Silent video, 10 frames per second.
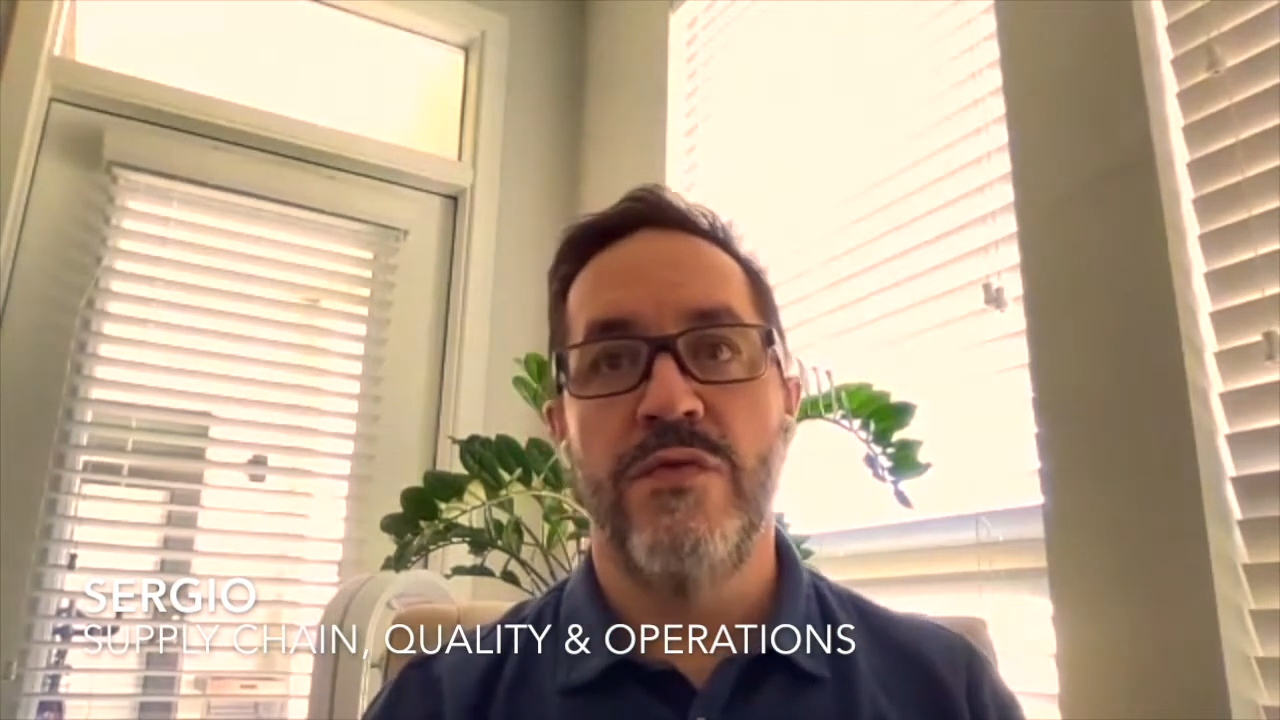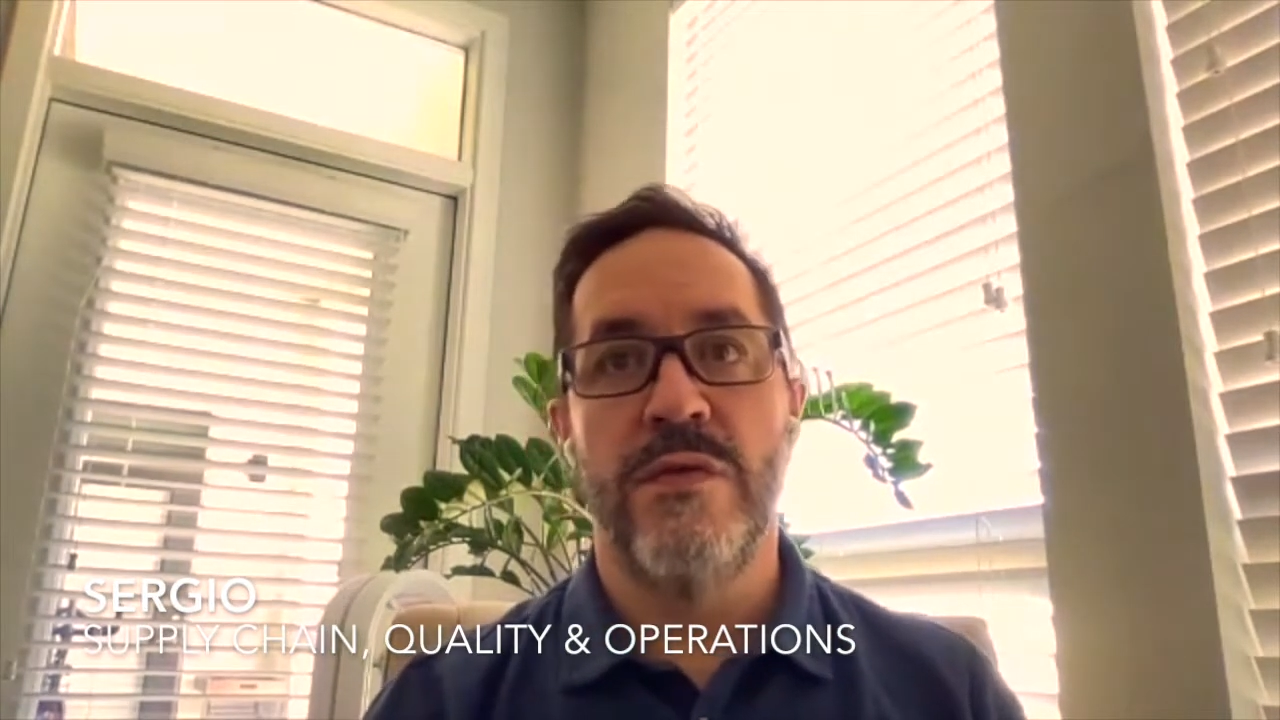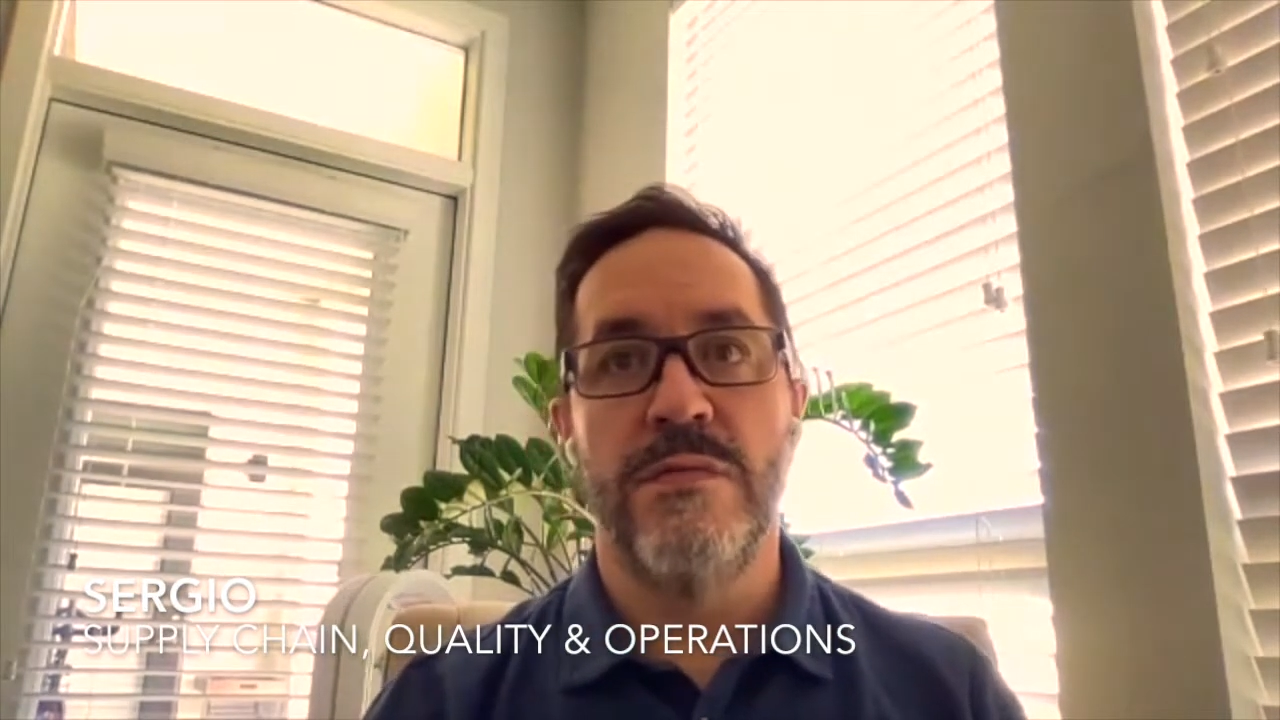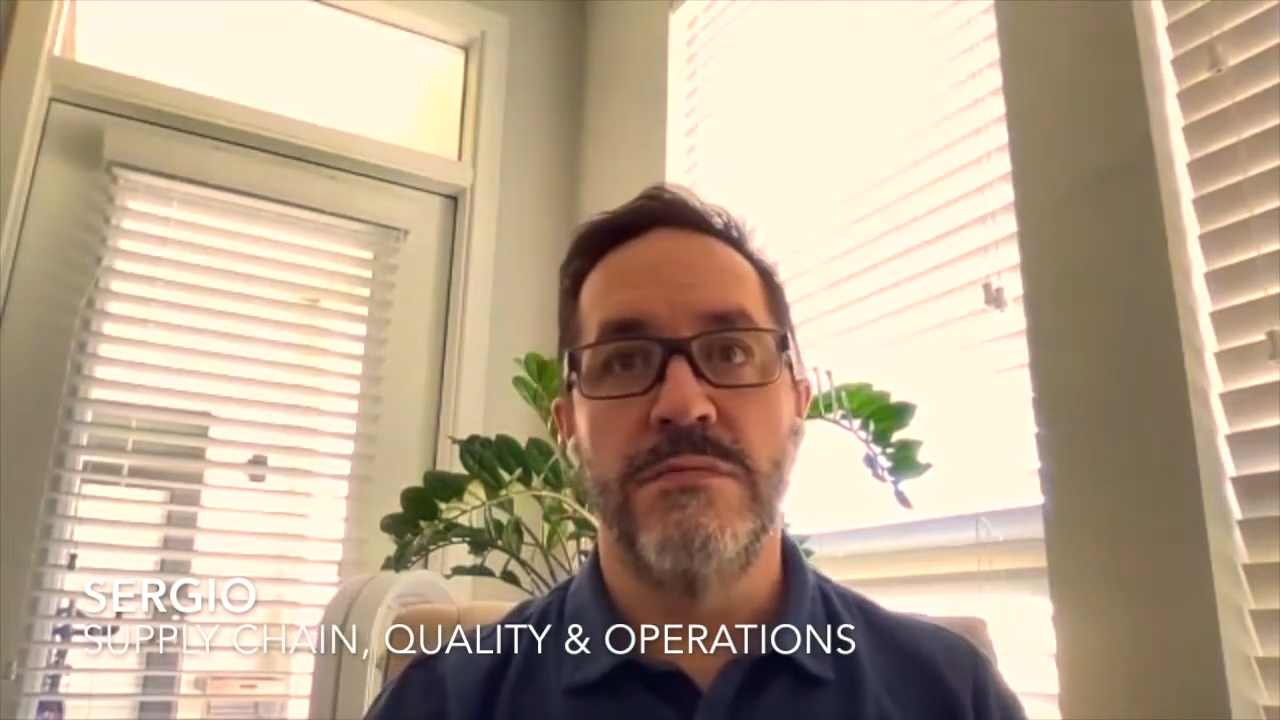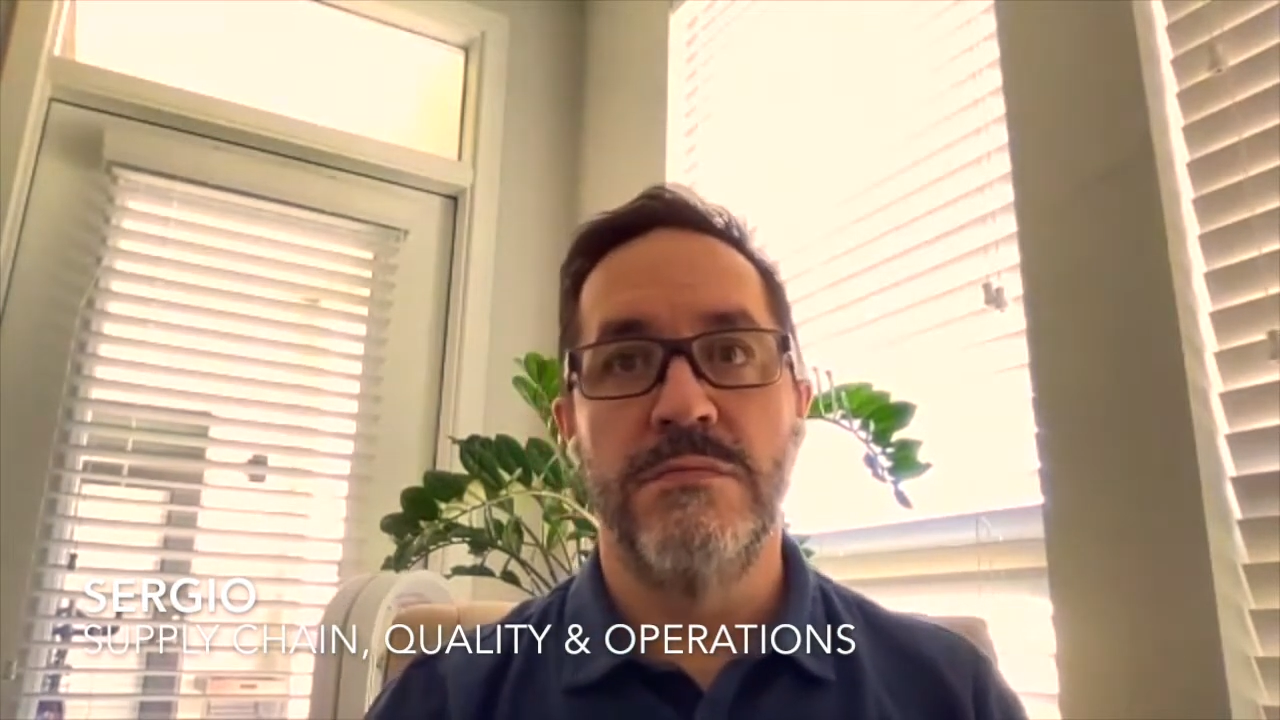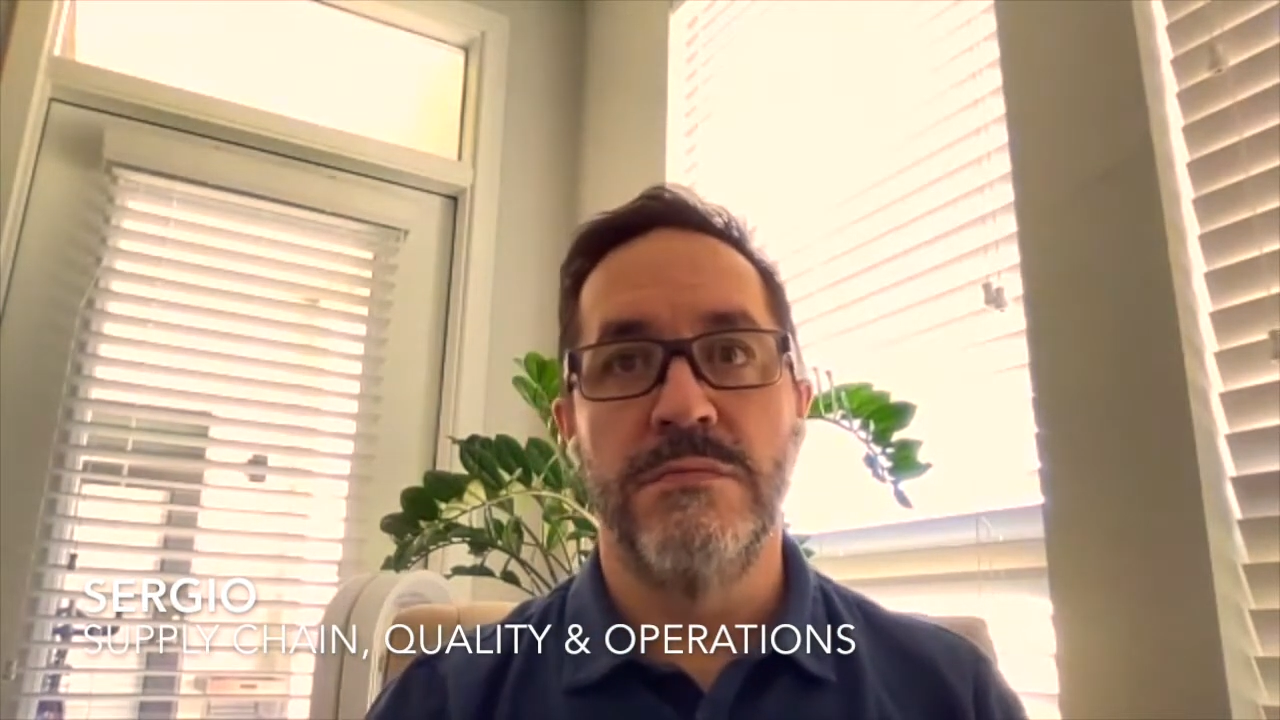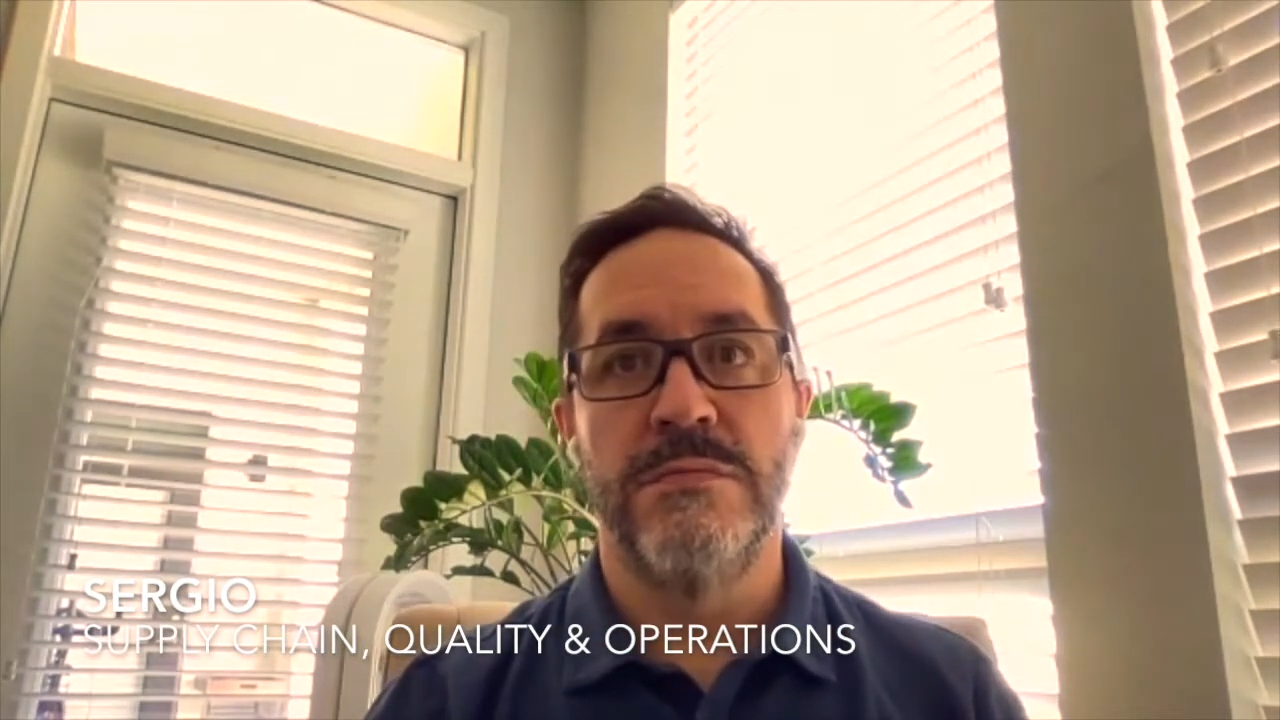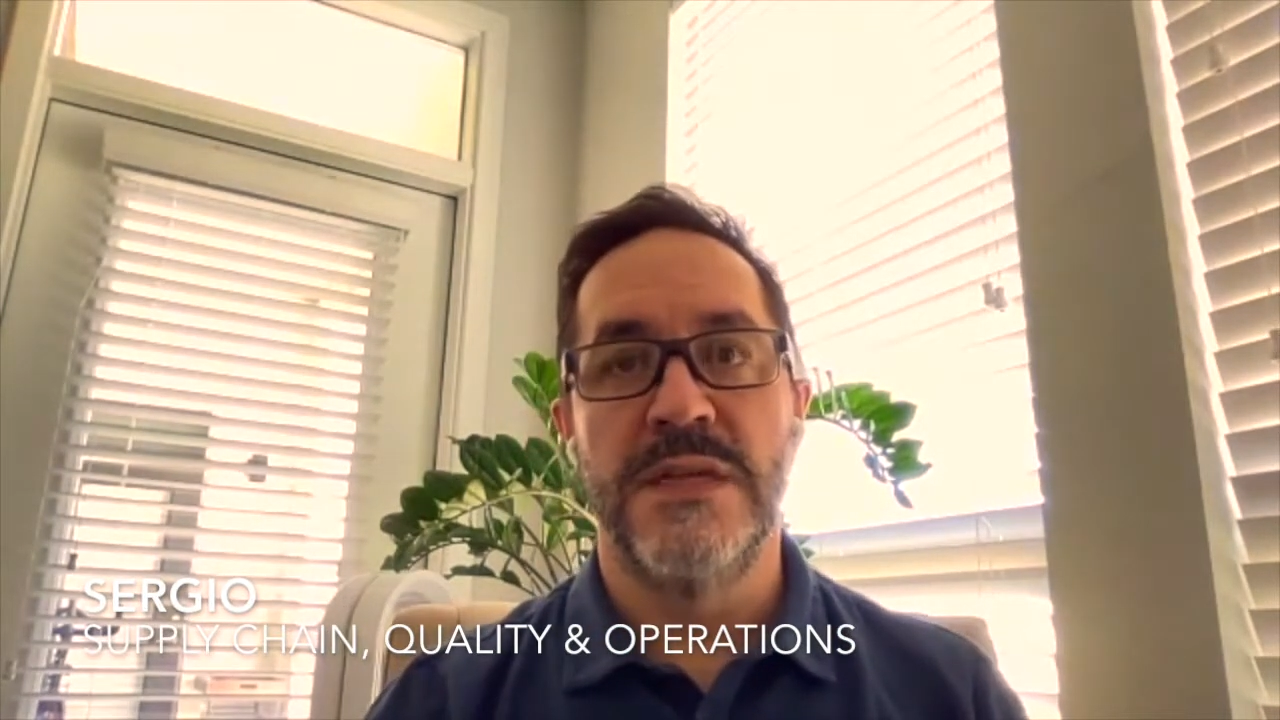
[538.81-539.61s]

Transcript: from,